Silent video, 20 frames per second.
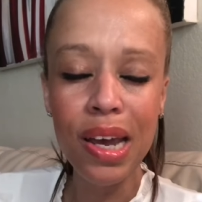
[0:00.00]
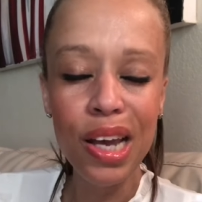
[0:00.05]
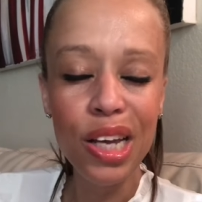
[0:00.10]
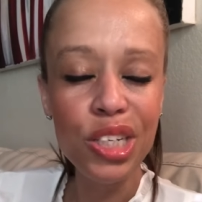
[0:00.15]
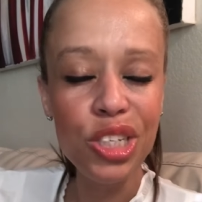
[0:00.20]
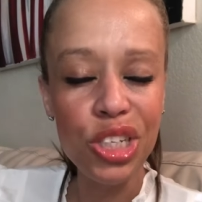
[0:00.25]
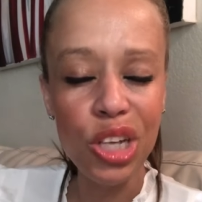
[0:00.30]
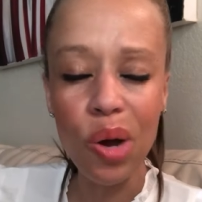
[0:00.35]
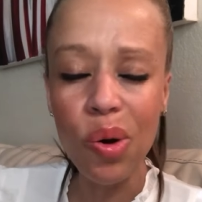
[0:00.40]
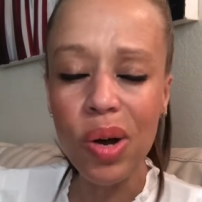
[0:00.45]

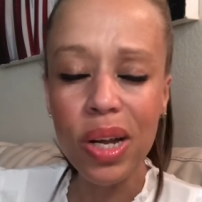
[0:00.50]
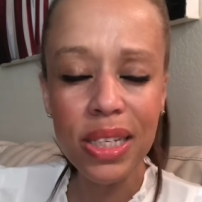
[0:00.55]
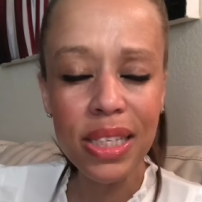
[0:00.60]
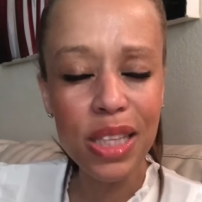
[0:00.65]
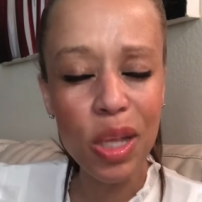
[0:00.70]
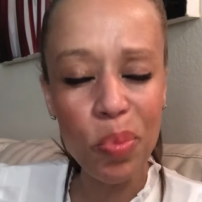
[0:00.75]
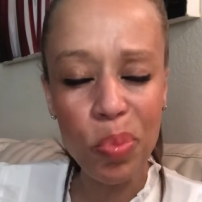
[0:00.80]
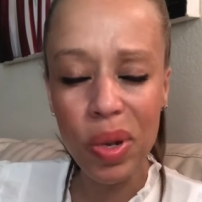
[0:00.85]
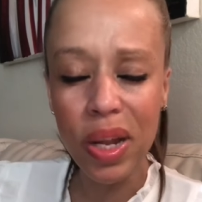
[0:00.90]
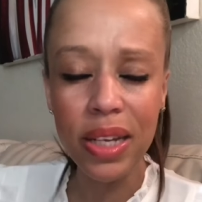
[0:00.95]
Show us
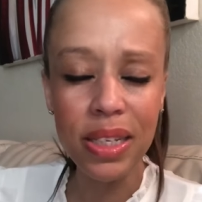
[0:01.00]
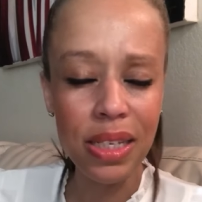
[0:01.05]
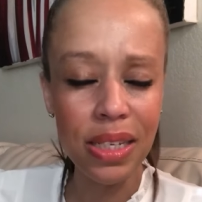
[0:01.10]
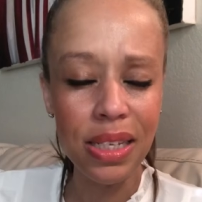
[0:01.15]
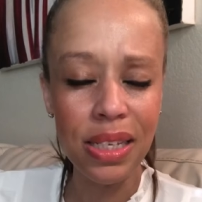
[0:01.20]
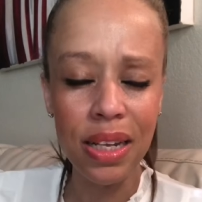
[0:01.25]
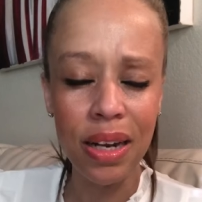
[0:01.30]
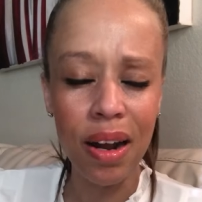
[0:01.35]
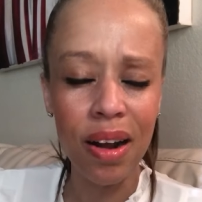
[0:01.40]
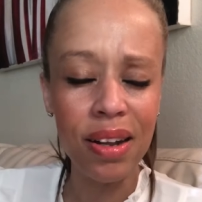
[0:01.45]
the places
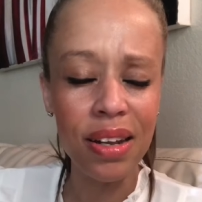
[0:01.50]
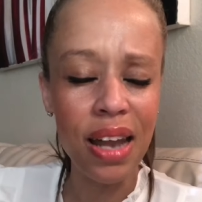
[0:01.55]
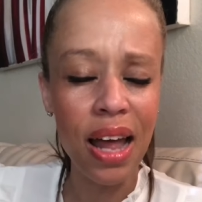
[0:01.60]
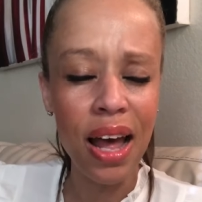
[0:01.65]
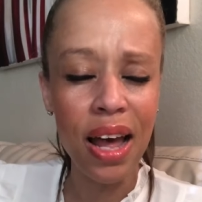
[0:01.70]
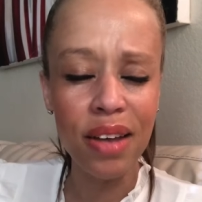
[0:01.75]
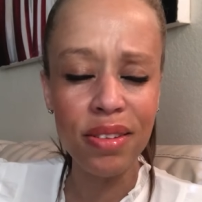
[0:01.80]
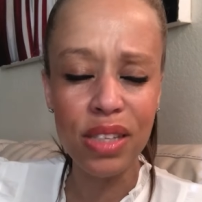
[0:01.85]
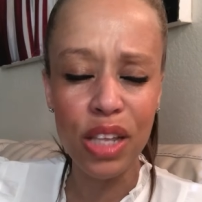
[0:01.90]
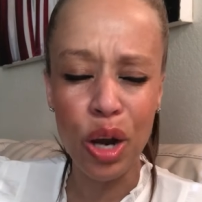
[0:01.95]
in our
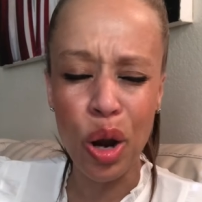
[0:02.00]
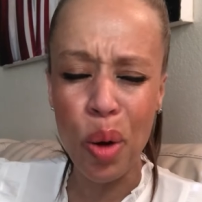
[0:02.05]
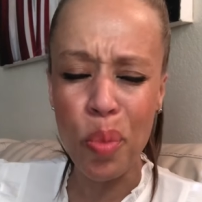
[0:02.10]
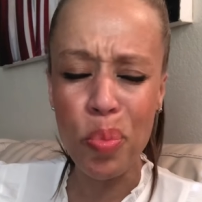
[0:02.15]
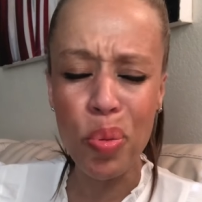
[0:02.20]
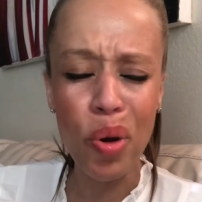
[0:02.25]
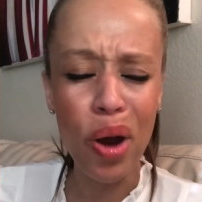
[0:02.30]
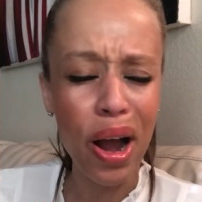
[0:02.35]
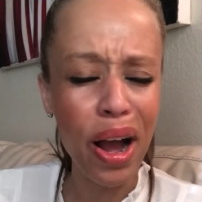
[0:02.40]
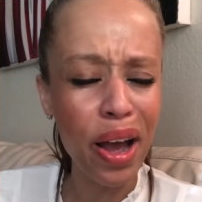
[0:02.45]
lives that are
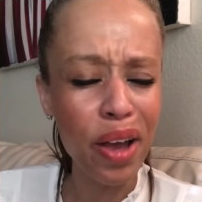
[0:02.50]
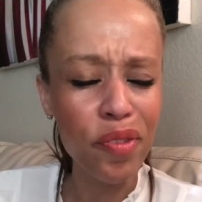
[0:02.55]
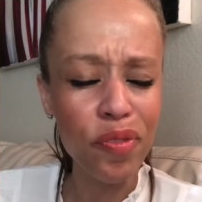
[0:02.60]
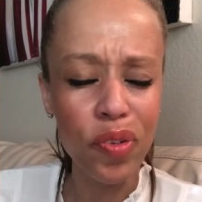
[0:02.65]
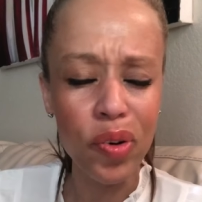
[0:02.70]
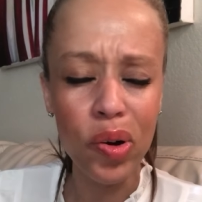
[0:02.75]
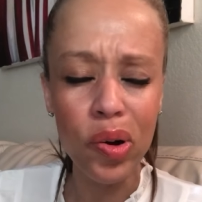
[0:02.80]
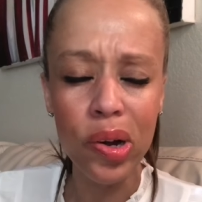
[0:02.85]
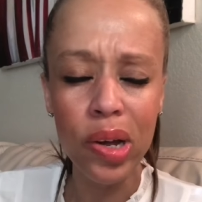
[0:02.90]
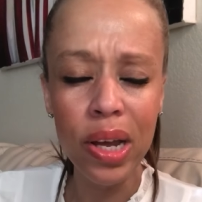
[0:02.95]

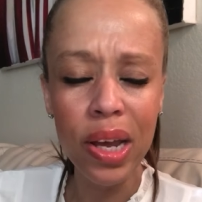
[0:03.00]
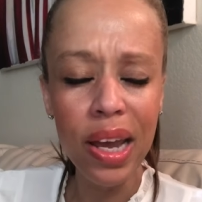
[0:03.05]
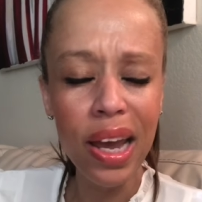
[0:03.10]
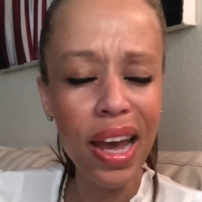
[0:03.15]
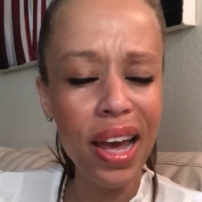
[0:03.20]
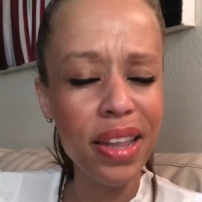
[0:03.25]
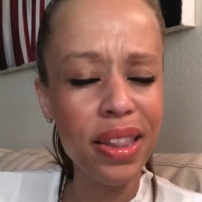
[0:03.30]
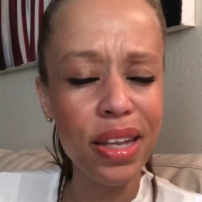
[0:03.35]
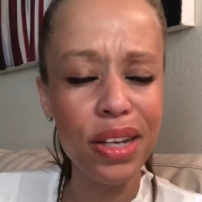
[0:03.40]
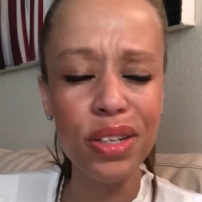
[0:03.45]
prideful
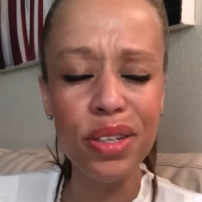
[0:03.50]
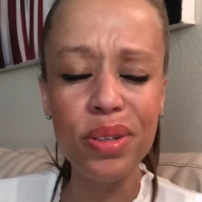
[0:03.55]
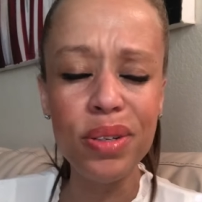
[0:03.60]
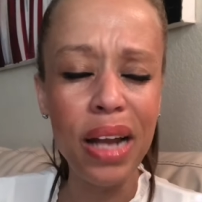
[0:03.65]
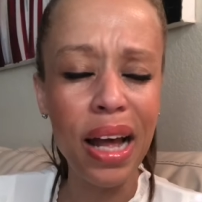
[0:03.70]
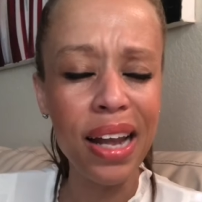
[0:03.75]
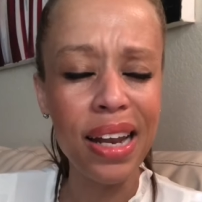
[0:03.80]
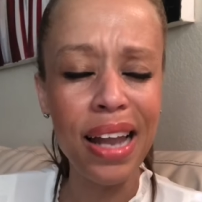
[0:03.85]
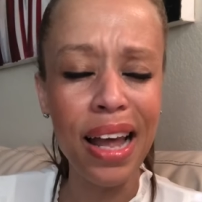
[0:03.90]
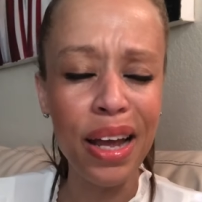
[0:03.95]
and that do
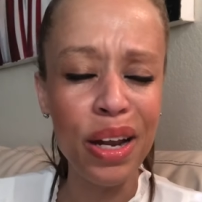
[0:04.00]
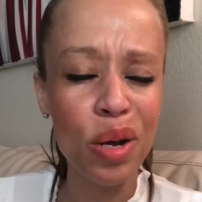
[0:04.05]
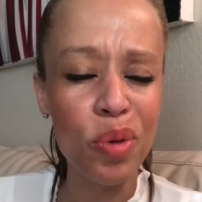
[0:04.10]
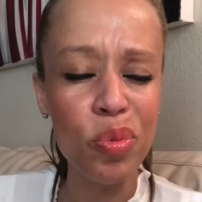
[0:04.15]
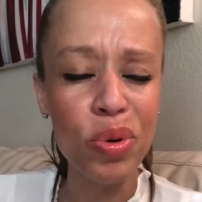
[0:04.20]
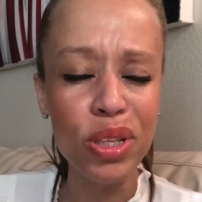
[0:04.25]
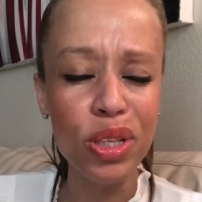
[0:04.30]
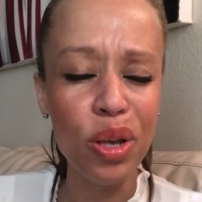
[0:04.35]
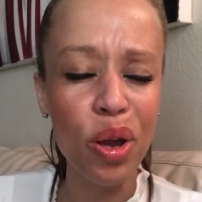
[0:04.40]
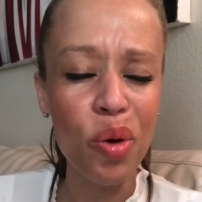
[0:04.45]
not line up
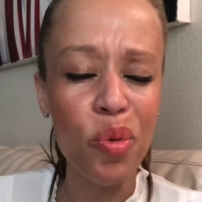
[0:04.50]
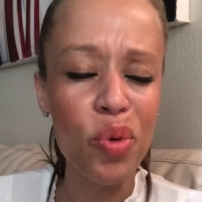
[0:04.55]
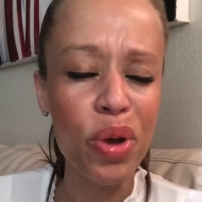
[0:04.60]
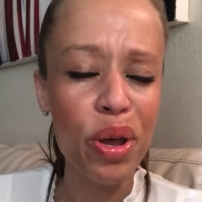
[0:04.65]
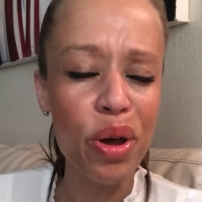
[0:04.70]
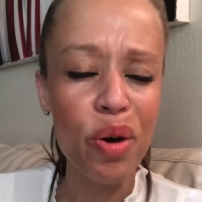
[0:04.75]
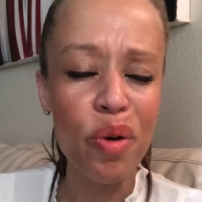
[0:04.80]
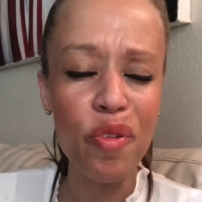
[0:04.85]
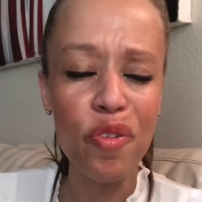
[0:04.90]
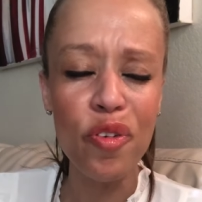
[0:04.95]
with your
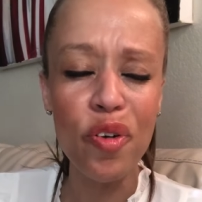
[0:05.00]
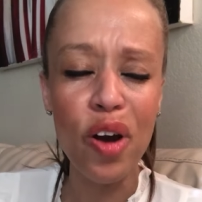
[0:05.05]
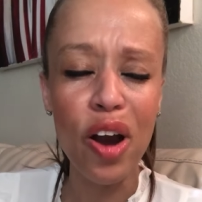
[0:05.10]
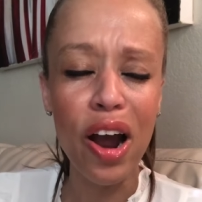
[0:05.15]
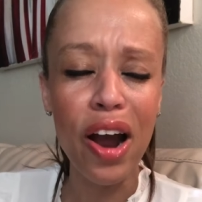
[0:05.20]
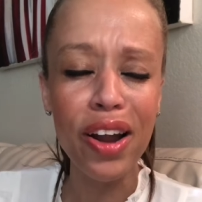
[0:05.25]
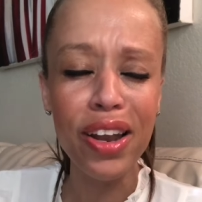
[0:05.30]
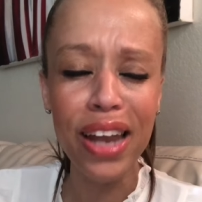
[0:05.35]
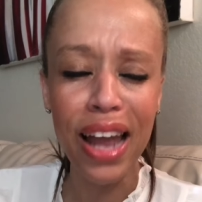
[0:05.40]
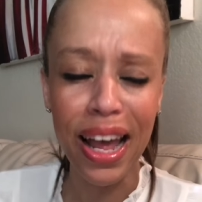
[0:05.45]
will for
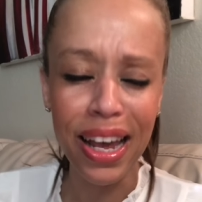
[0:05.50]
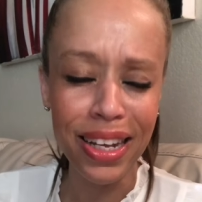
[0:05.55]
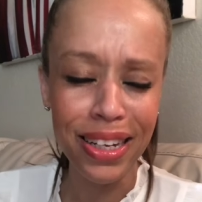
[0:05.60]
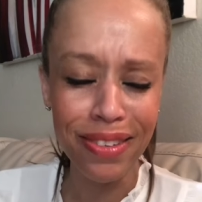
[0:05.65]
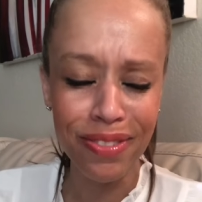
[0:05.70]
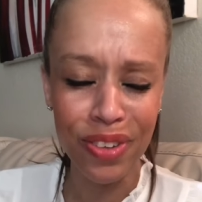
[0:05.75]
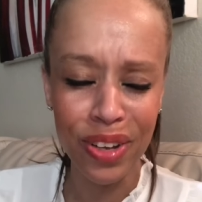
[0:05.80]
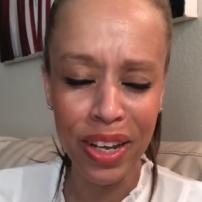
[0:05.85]
our life.